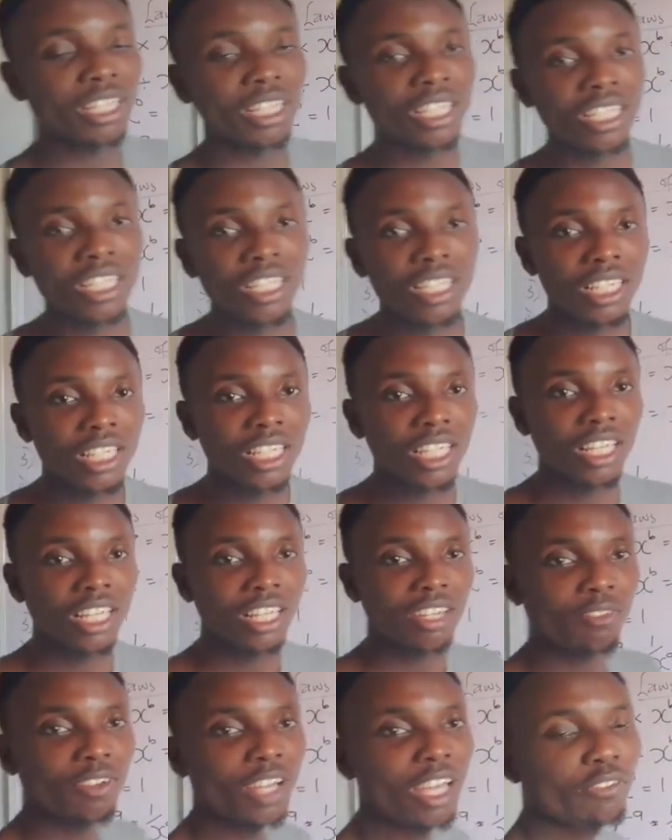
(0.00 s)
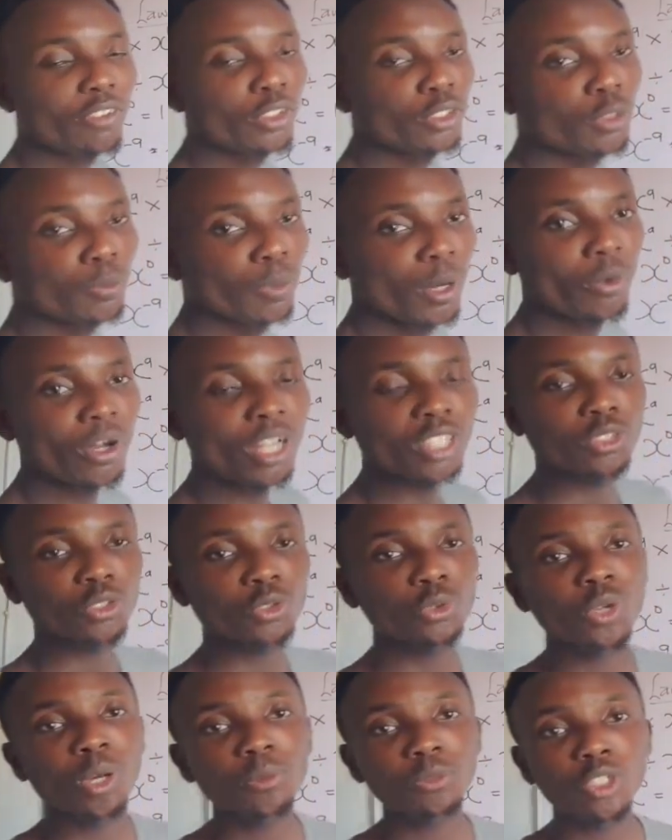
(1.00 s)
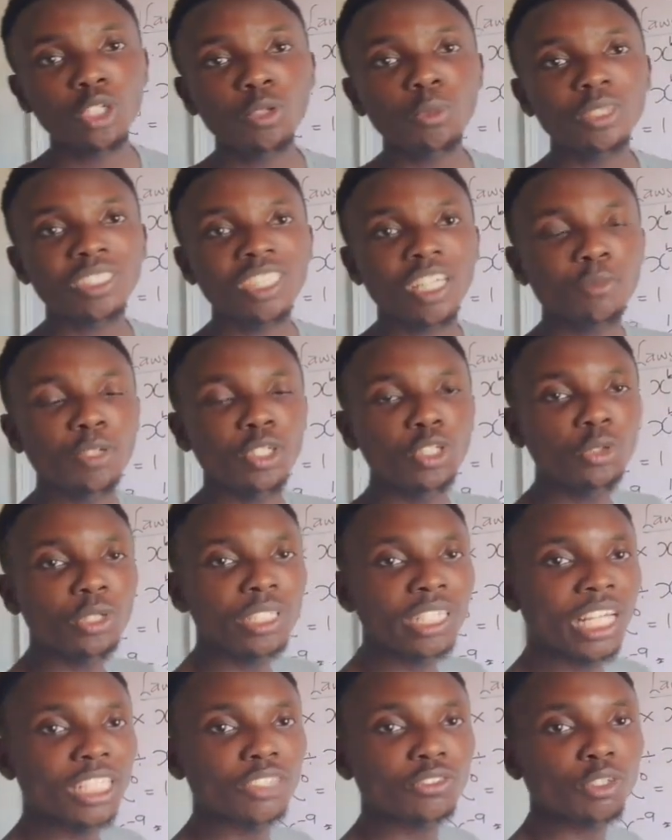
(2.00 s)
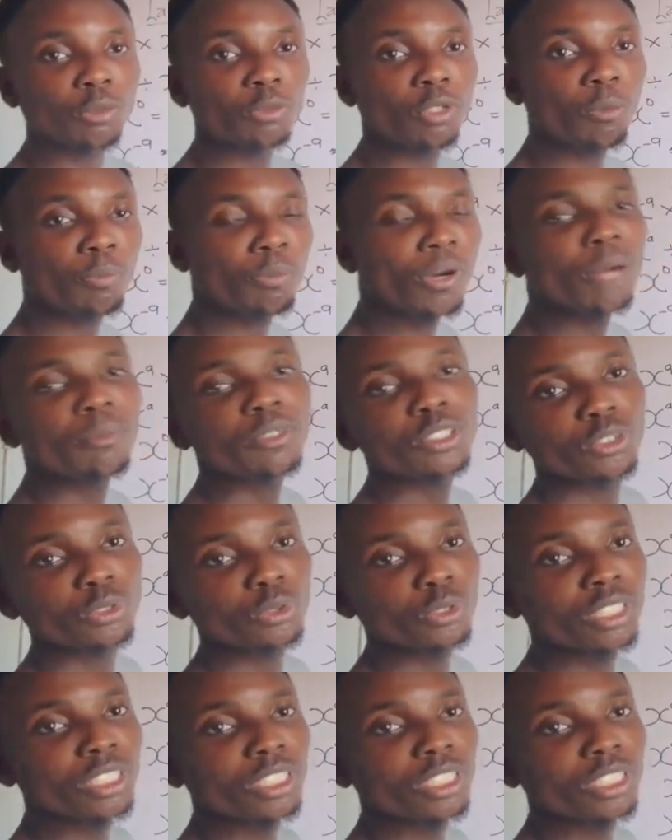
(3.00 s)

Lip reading: 3, 5 raised to power 2, I'm sure you must have been doing that from your primary school